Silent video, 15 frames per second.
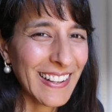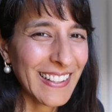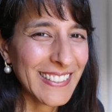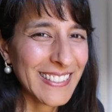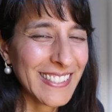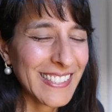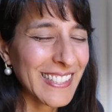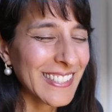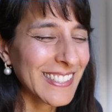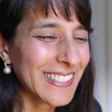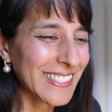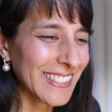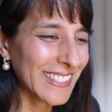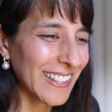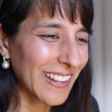I
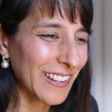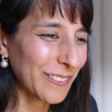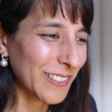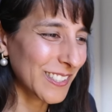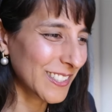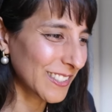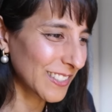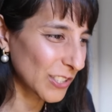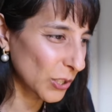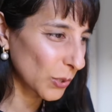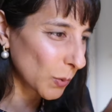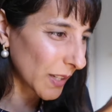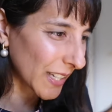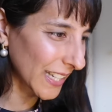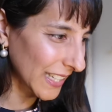just, I was just
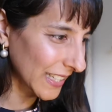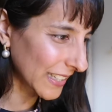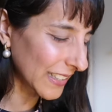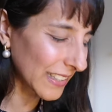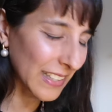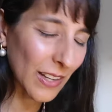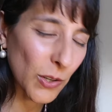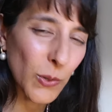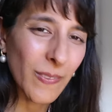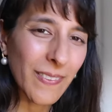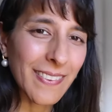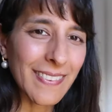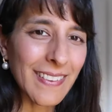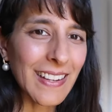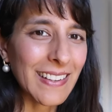too in it and I
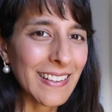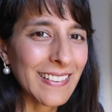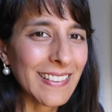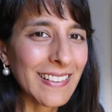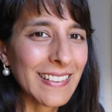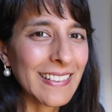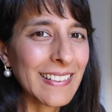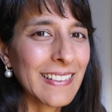couldn't see it.